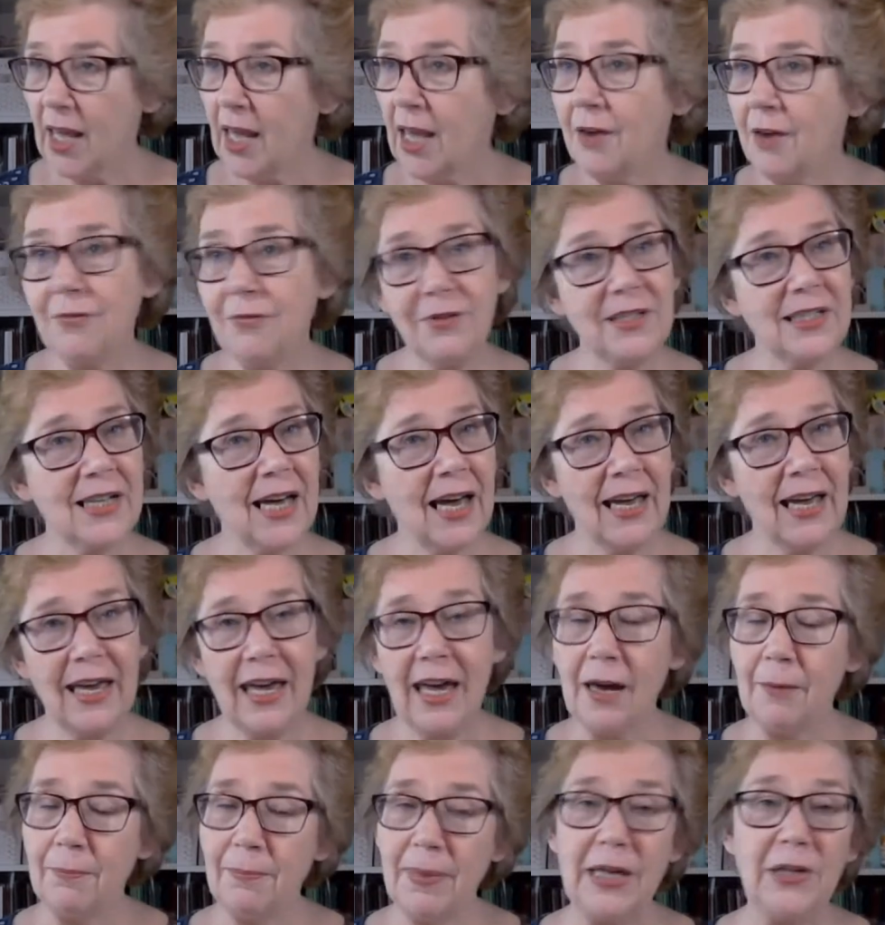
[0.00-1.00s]
every
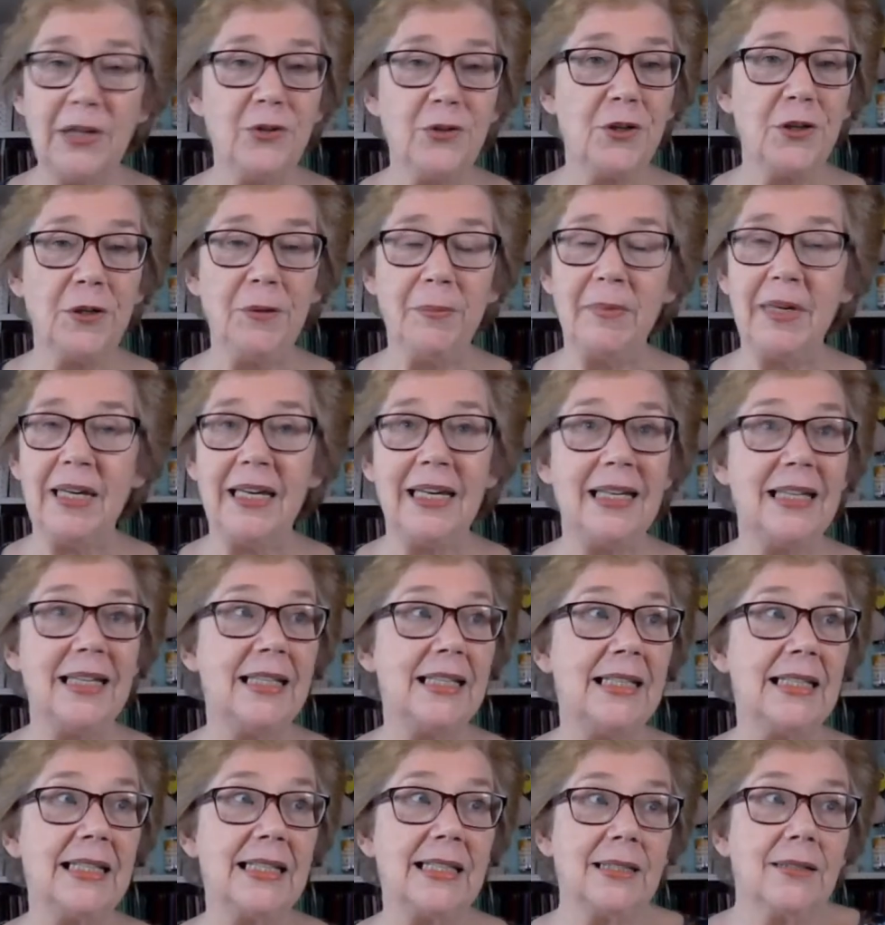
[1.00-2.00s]
day, our bedroom
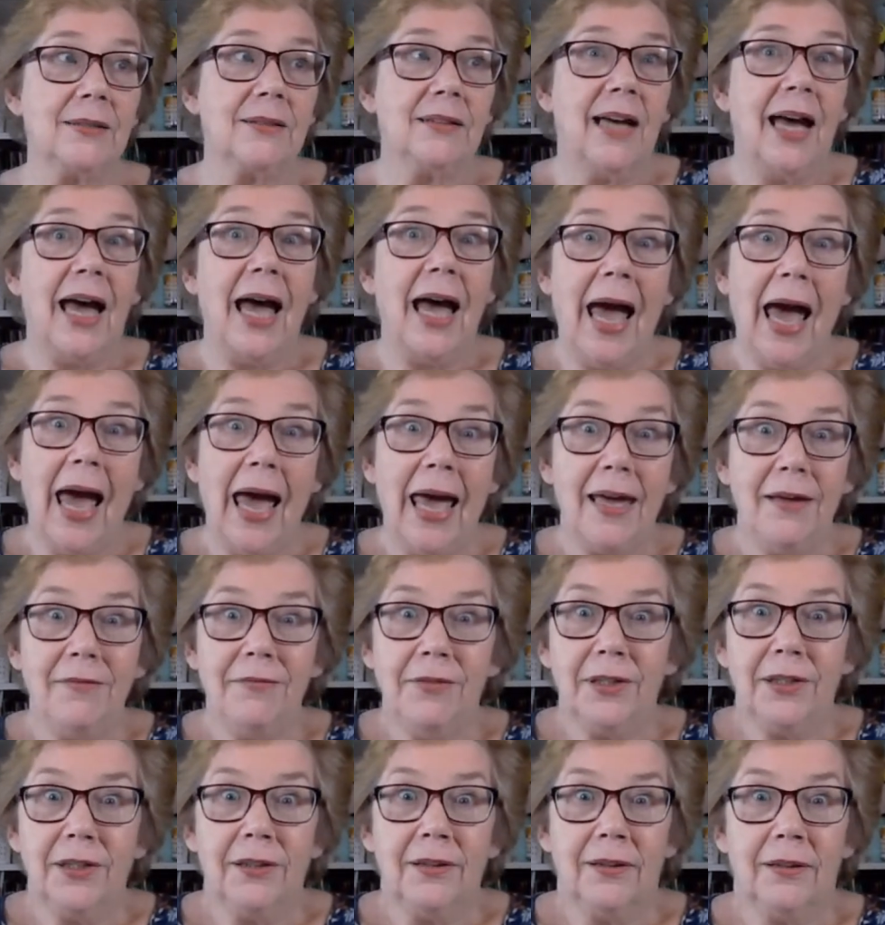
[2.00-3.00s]
is a
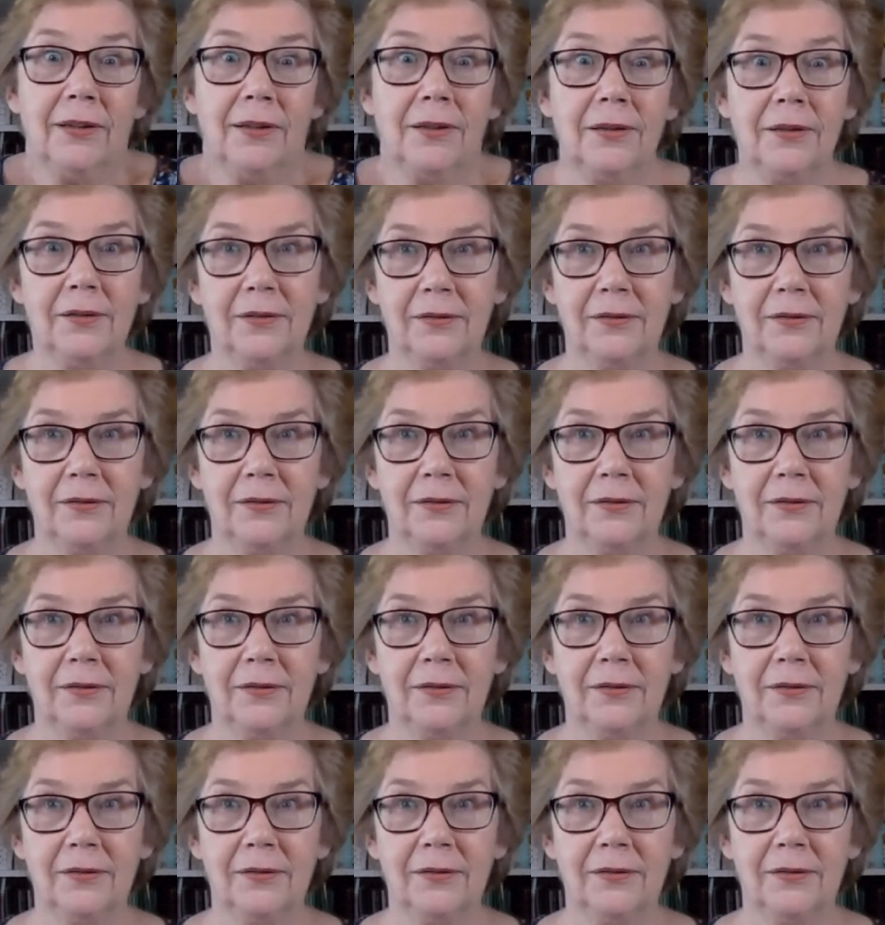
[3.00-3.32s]
haven.